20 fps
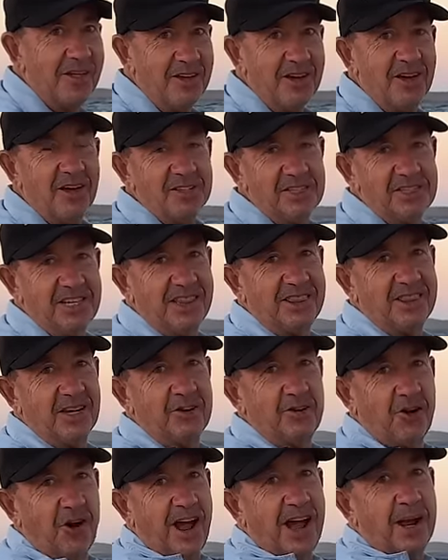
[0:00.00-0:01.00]
think I'll set the
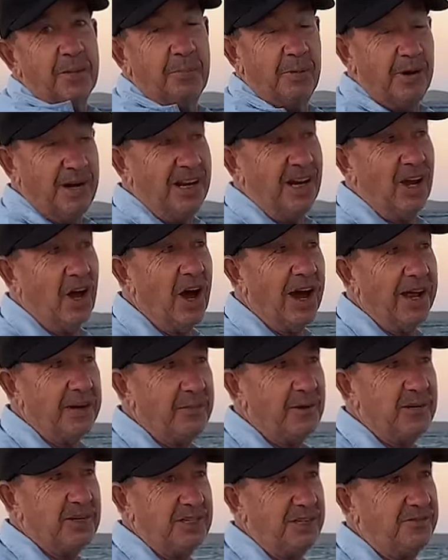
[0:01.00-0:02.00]
drag pretty light
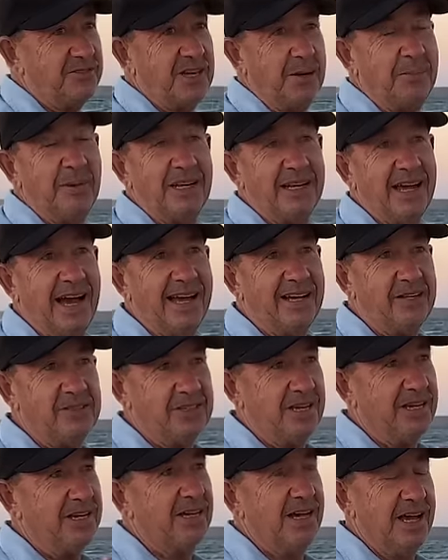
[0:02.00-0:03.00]
because if something
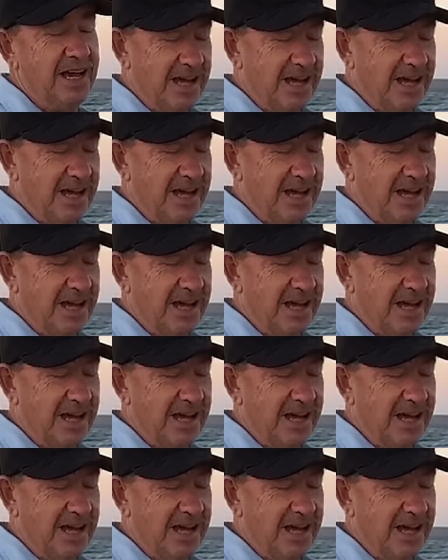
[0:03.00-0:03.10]
nails it,